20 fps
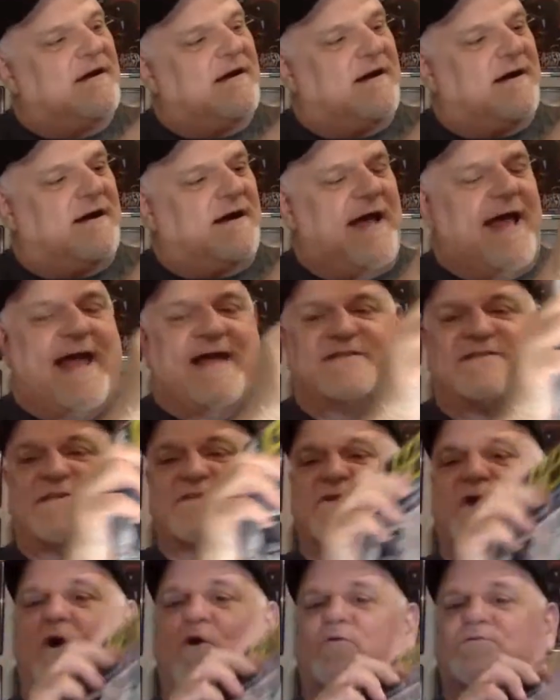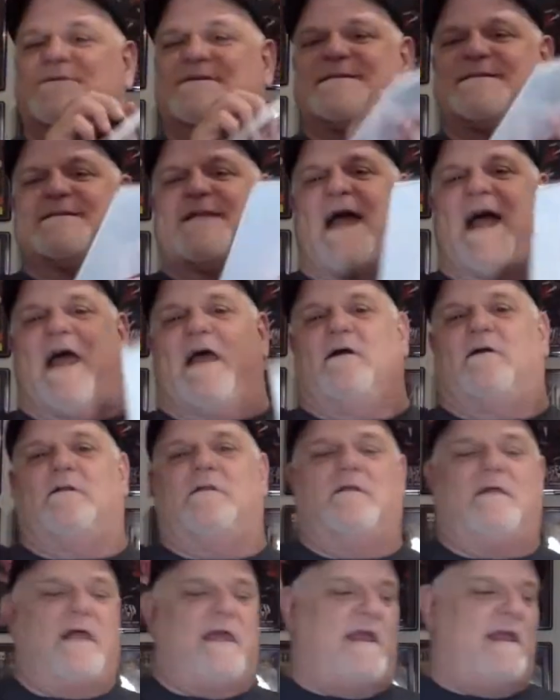has his own
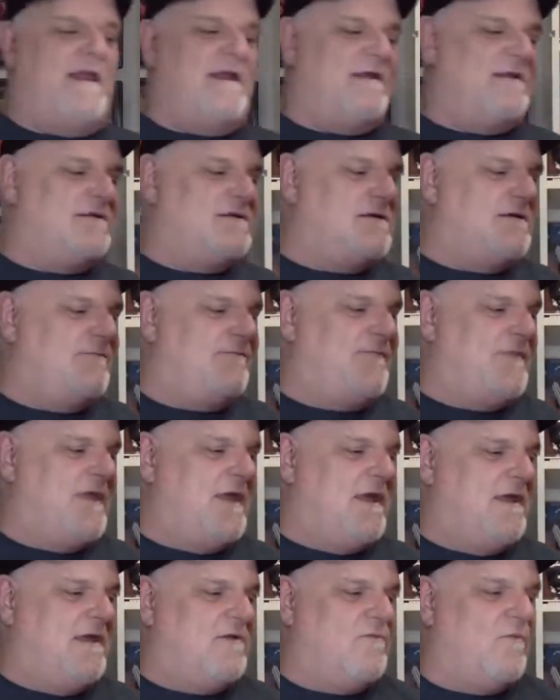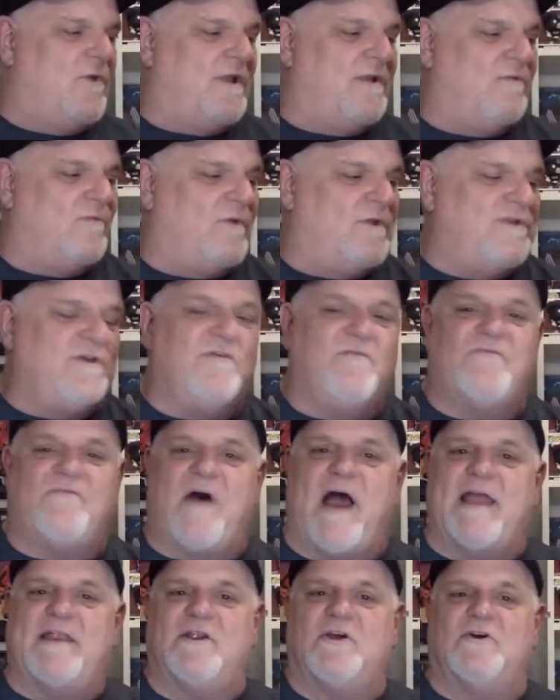style, and when you
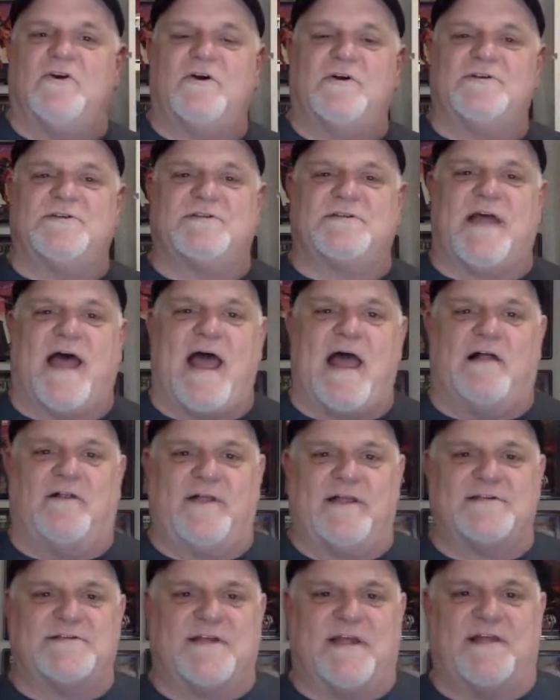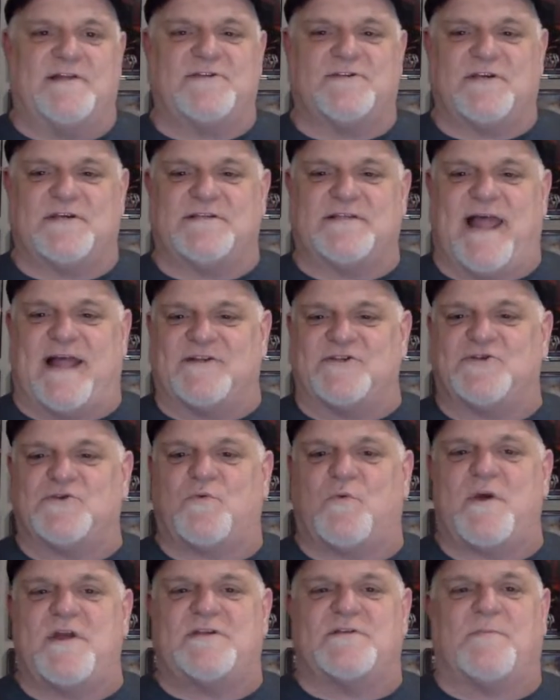find a good style, it's just that
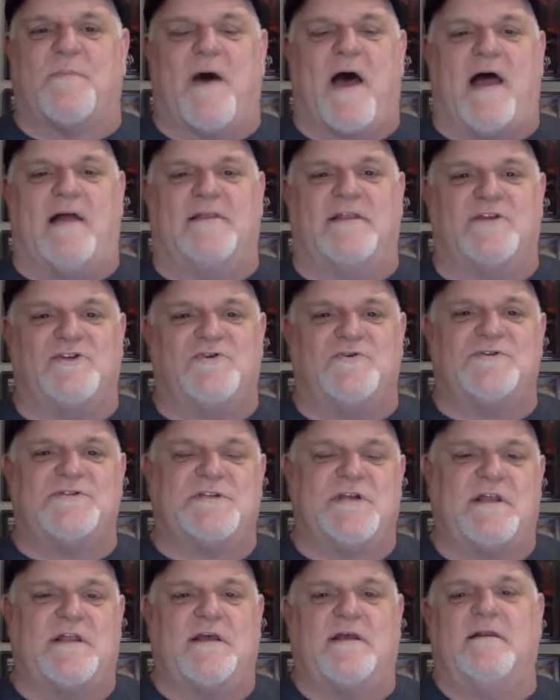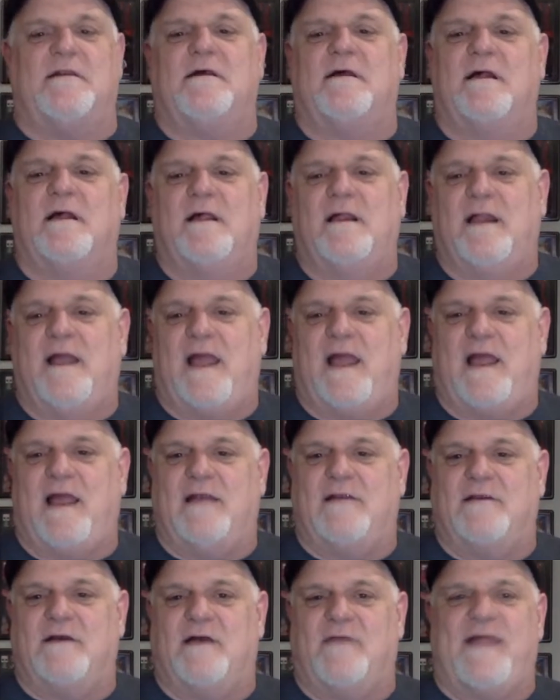sweet spot that you sit in,
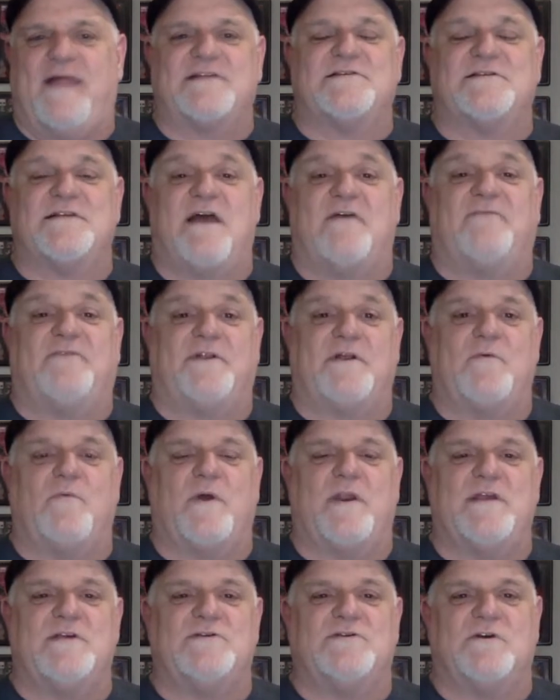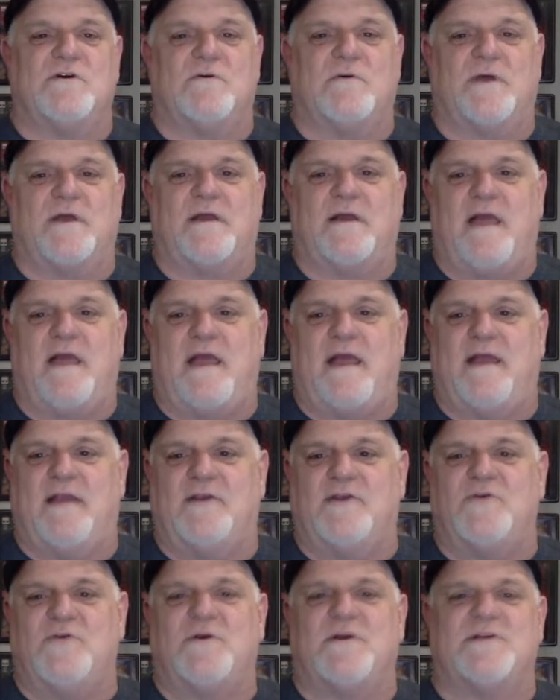and that's definitely what he's doing.
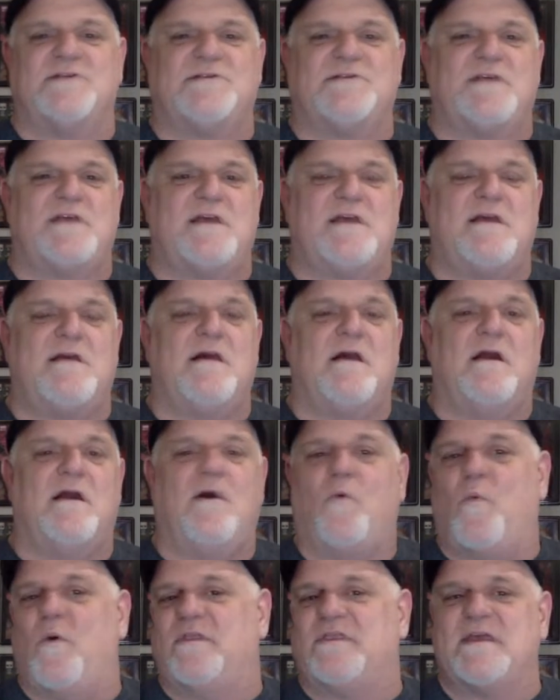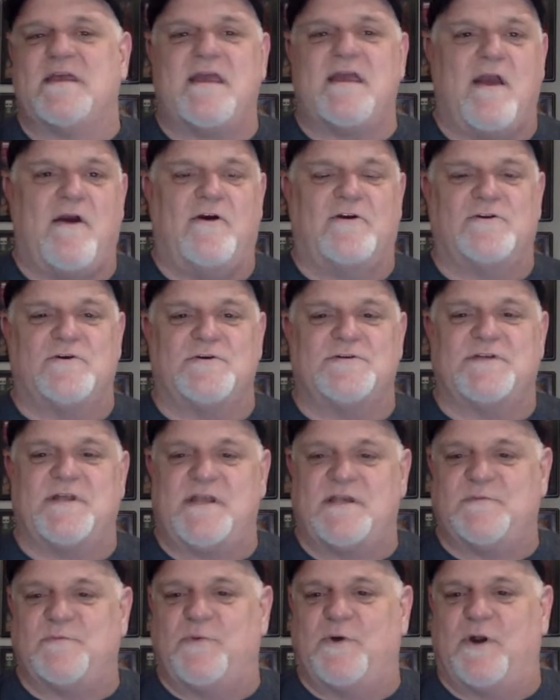And you can see with the characters
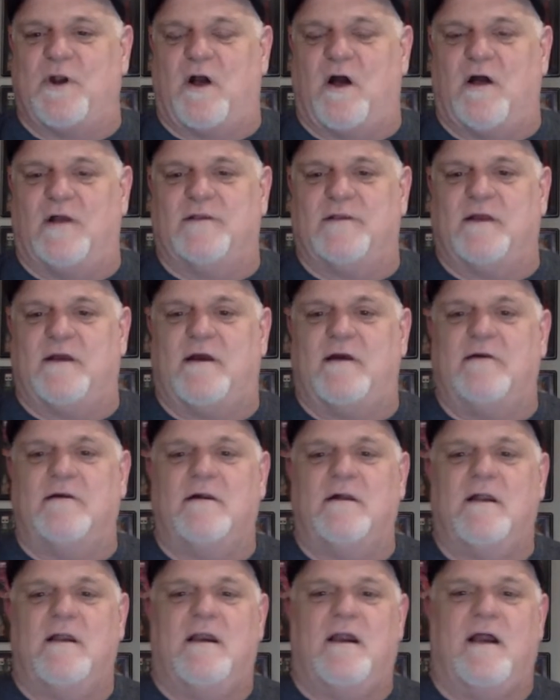that he's put on there,